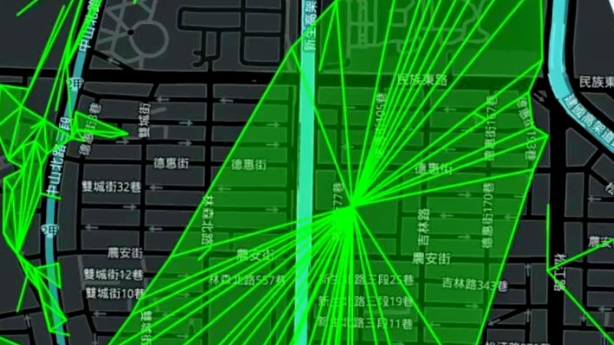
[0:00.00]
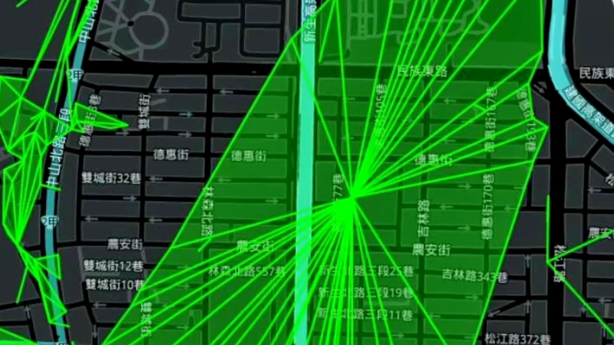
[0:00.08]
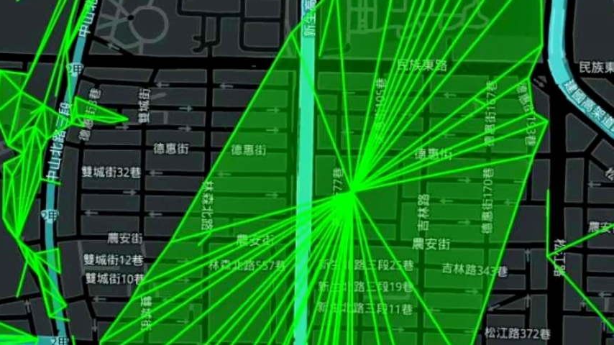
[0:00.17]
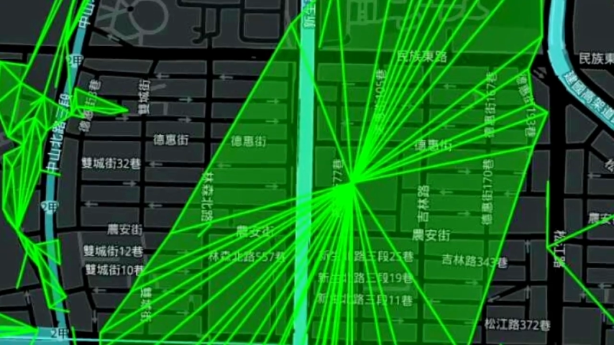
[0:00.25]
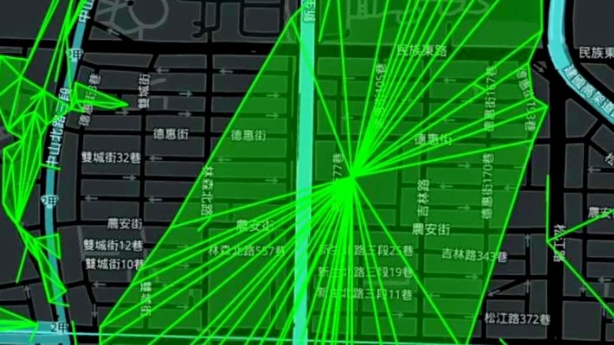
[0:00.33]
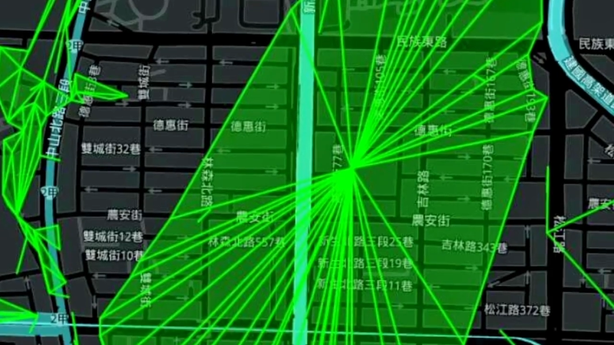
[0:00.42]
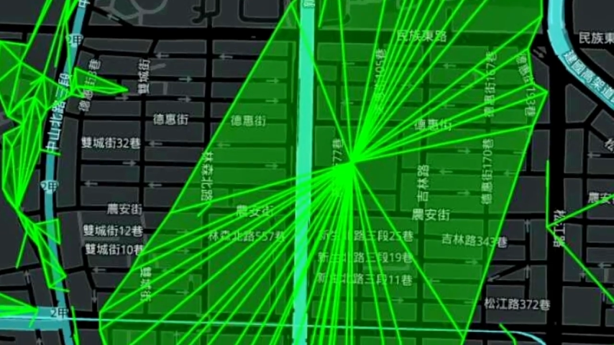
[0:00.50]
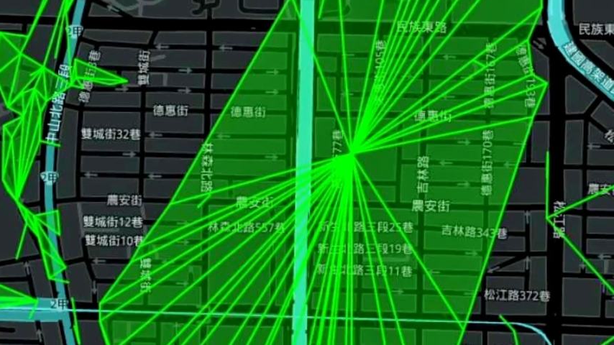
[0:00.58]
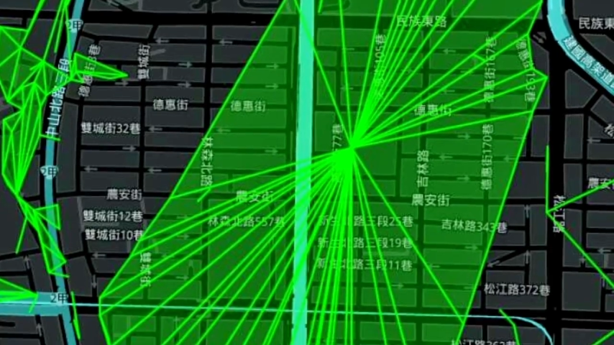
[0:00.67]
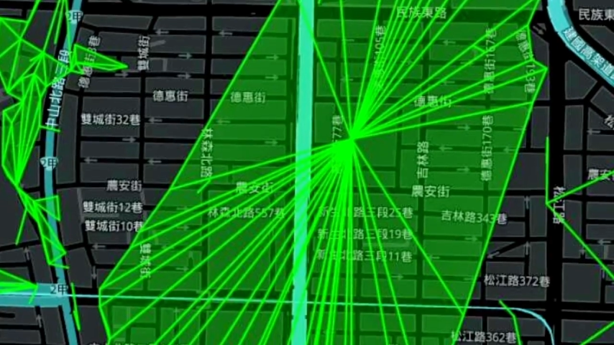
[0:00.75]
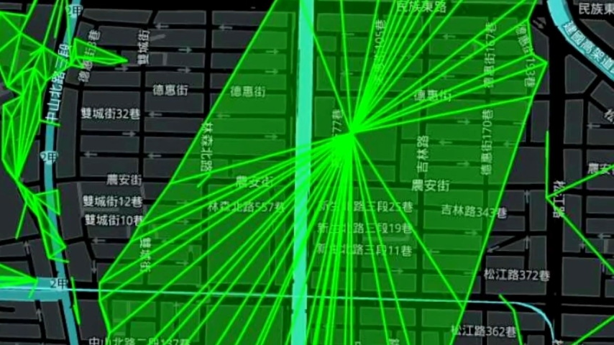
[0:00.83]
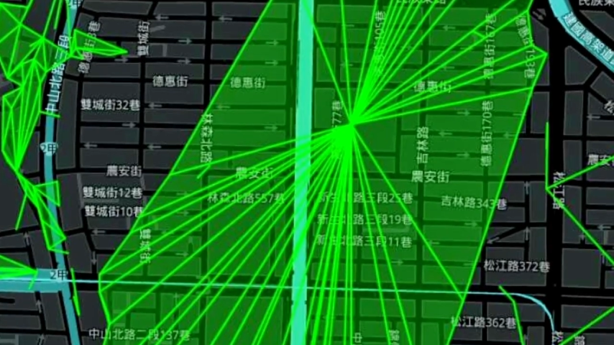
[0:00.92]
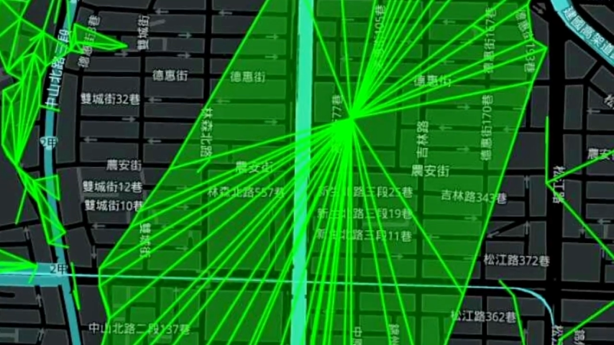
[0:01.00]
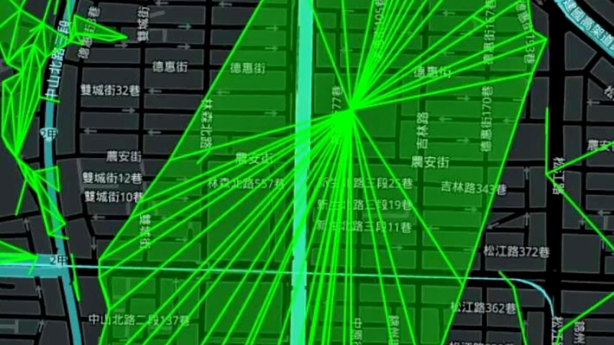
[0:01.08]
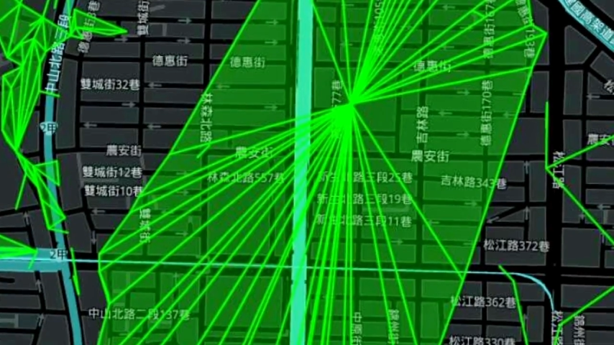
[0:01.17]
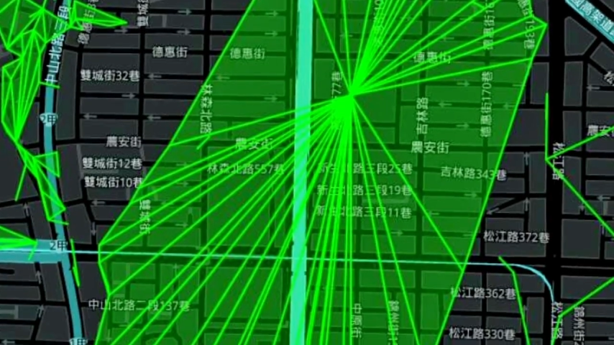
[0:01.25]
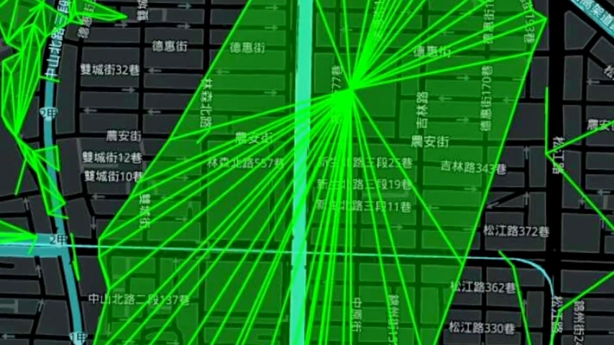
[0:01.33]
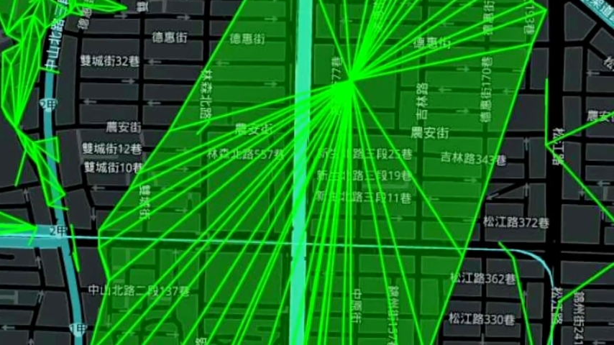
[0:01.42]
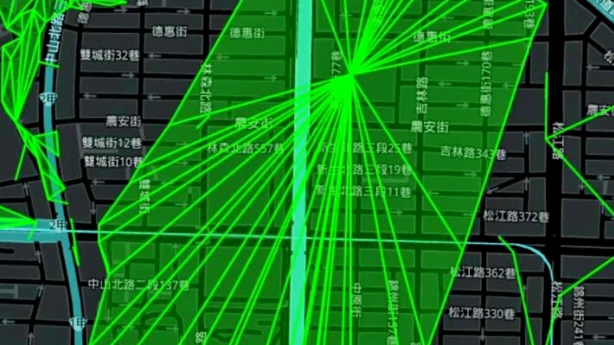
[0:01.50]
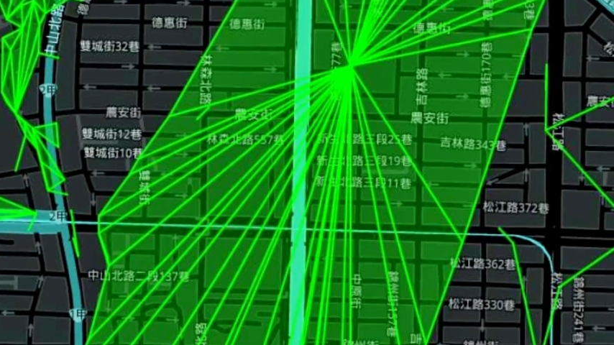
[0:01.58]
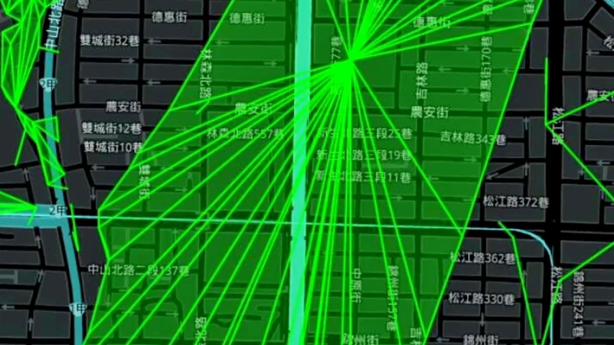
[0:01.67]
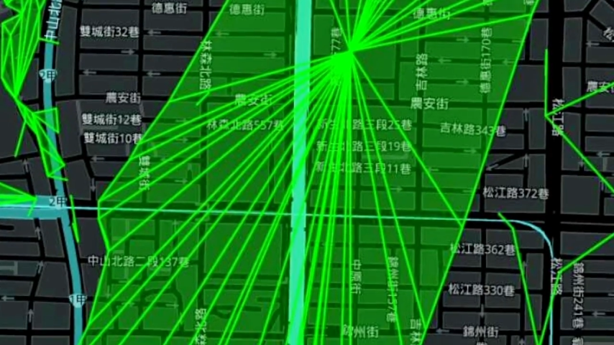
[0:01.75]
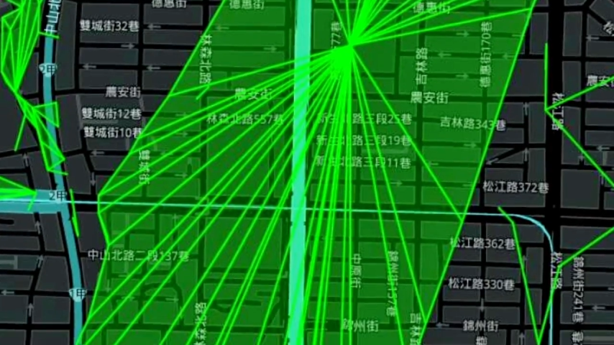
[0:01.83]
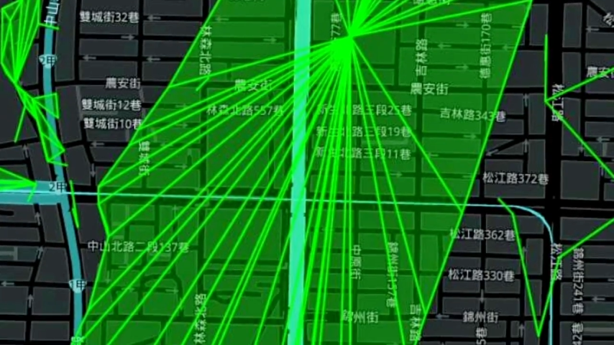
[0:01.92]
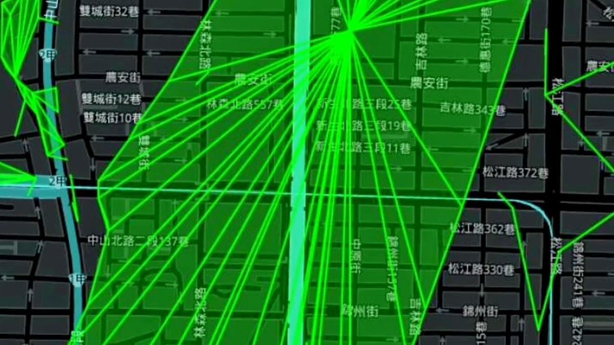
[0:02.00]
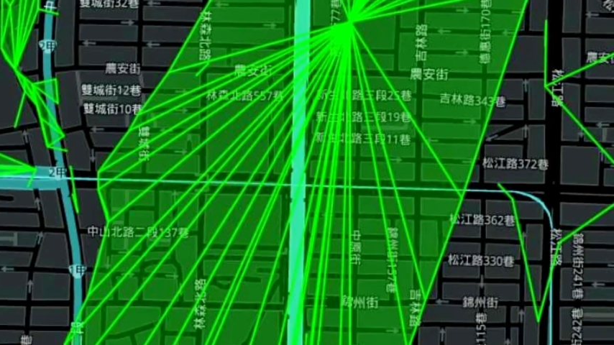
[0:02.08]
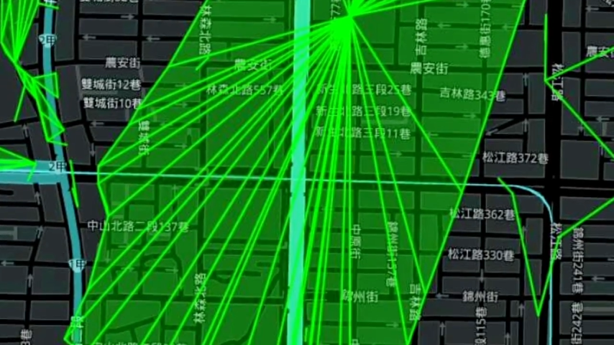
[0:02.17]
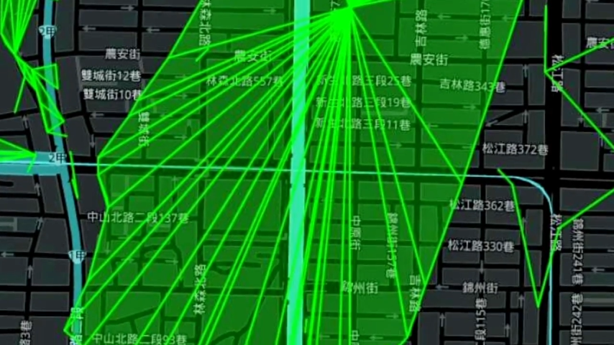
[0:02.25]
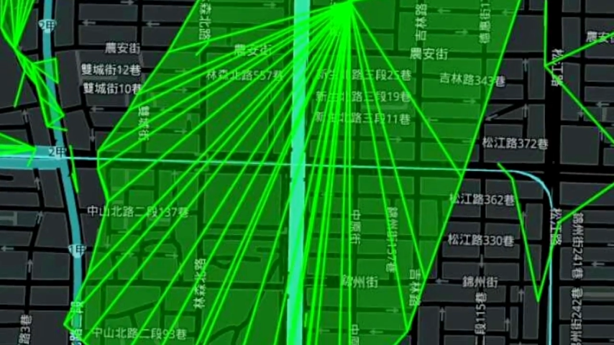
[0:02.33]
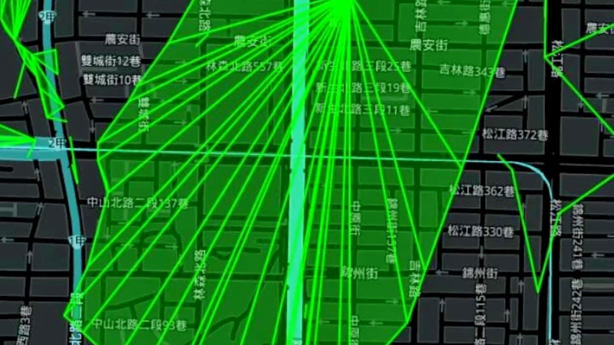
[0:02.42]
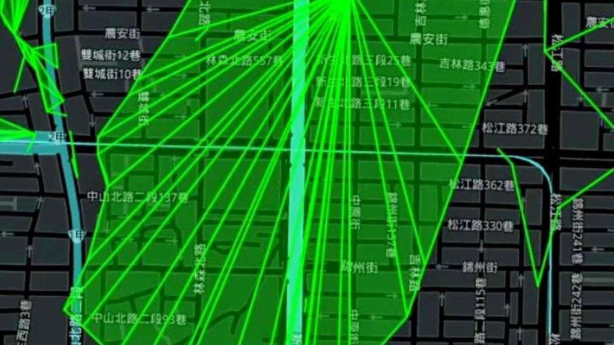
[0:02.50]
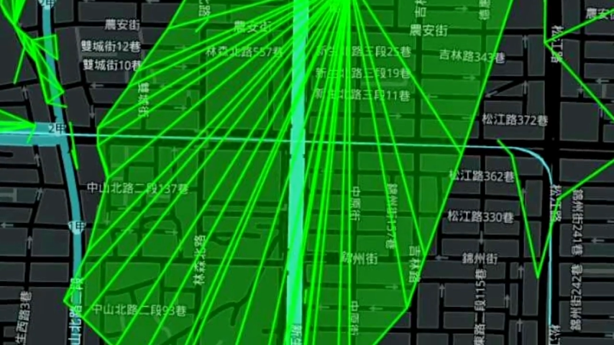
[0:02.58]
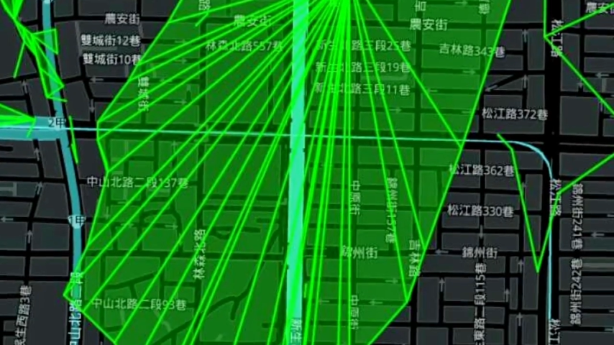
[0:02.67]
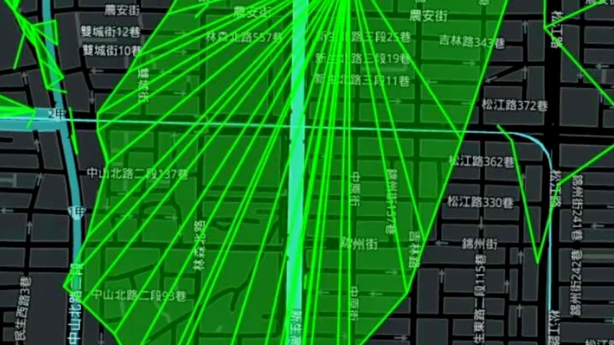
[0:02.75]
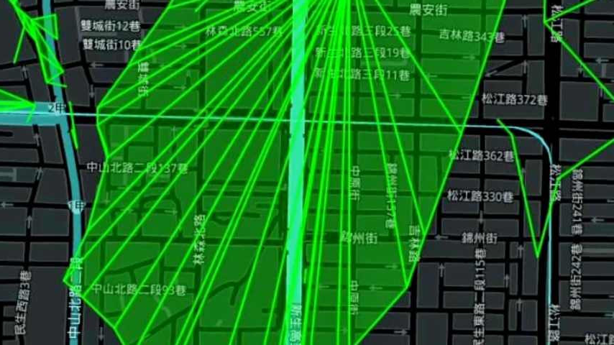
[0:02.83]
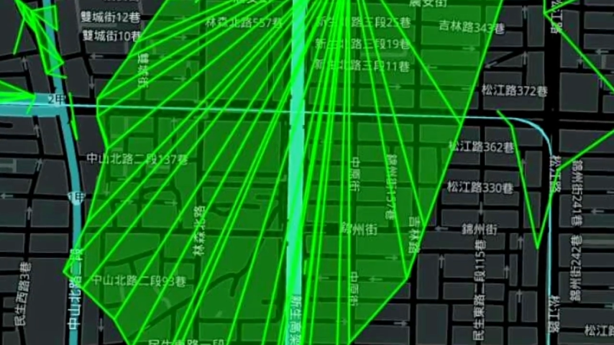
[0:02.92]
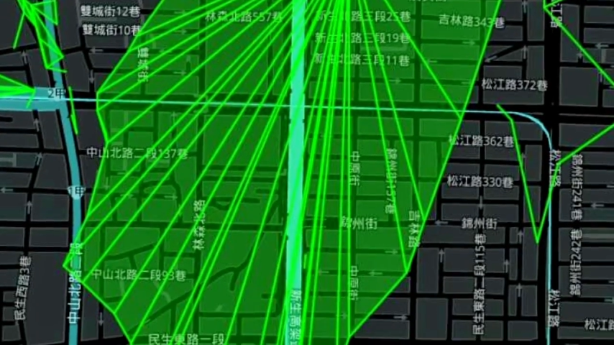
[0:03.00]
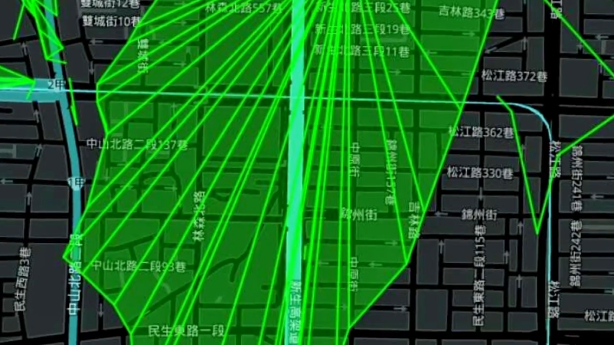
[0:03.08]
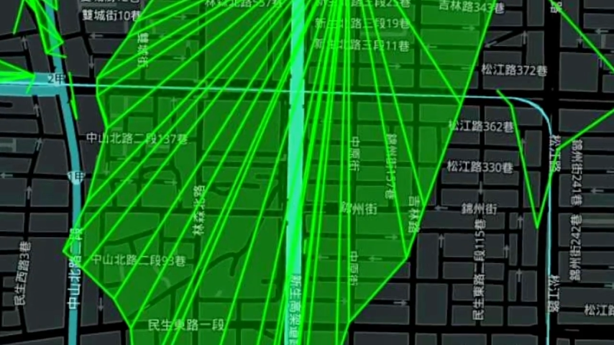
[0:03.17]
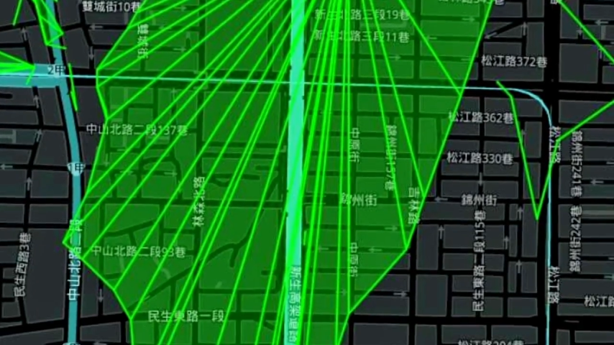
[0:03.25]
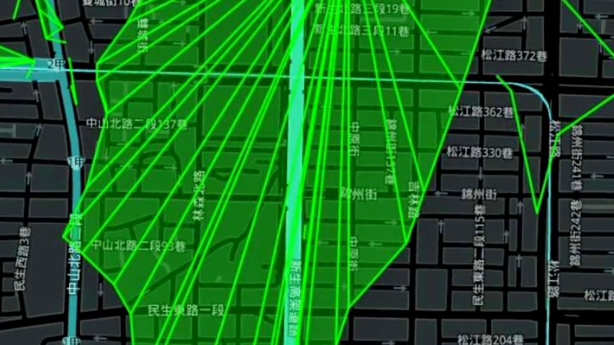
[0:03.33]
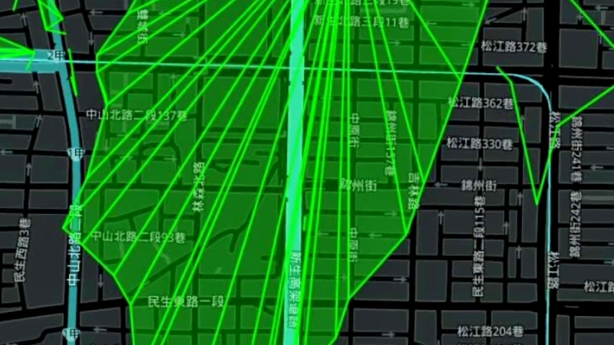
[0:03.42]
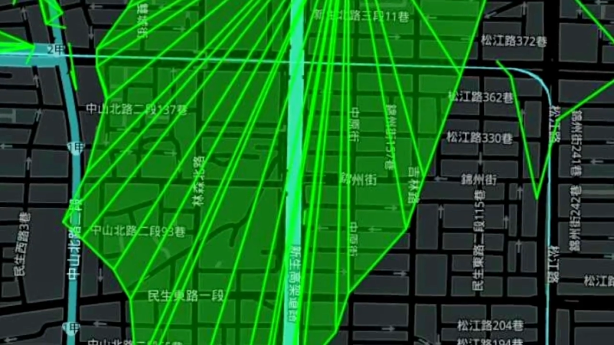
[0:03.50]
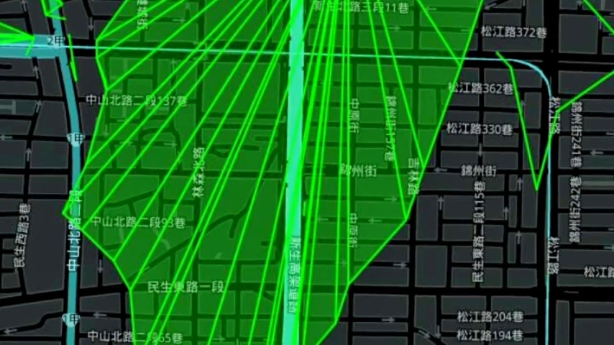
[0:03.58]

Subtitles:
[unreadable: no face in view]